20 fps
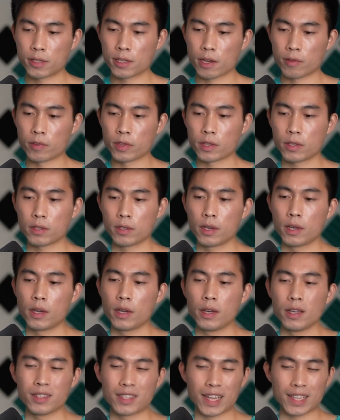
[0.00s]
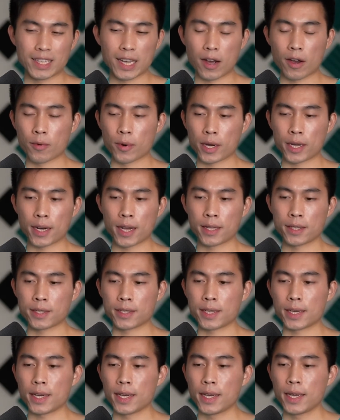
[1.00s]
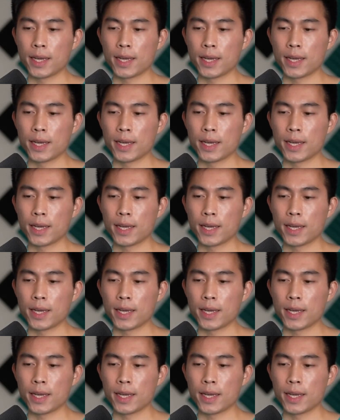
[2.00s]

seventh. So that's how I recognize it.